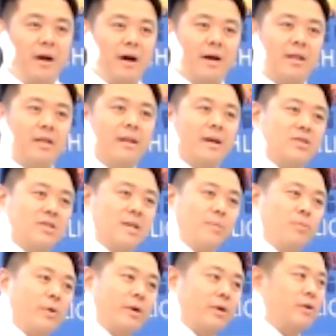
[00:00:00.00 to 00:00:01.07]
Unless
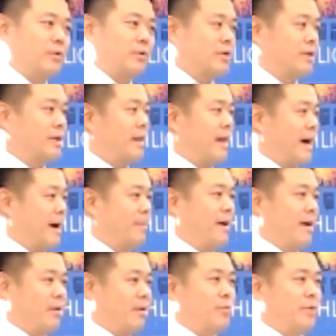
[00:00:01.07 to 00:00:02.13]
someone goes to the lab
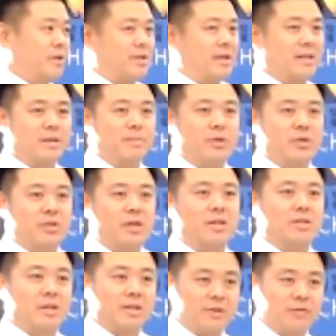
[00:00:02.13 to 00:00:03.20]
and resets the
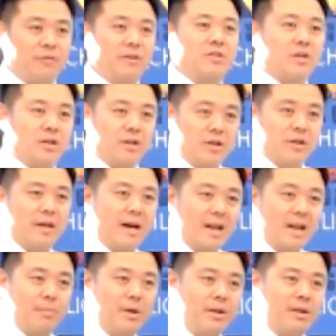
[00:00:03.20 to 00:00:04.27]
machines, because physically you
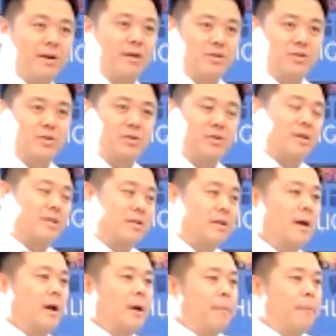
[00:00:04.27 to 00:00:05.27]
gotta be there to do this.